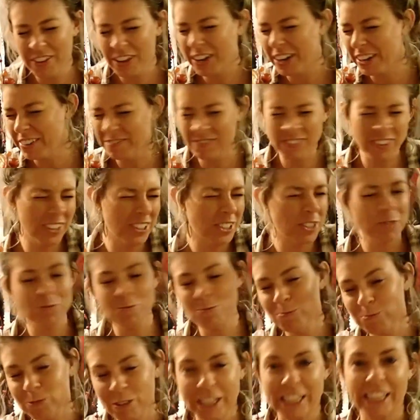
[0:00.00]
very first
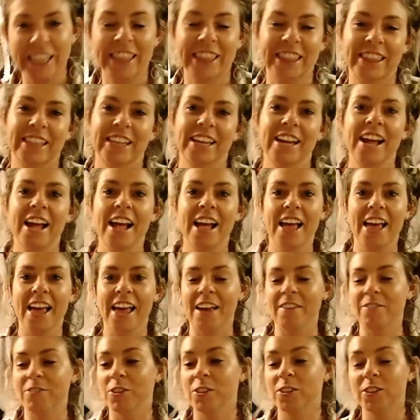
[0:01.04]
wreath.
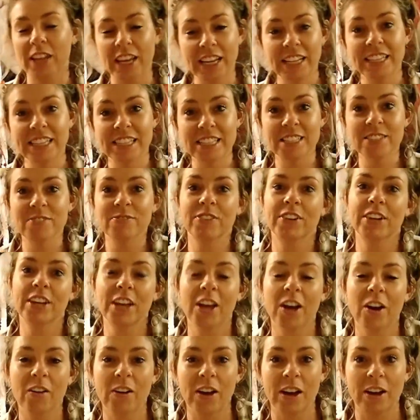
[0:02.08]
If you like this video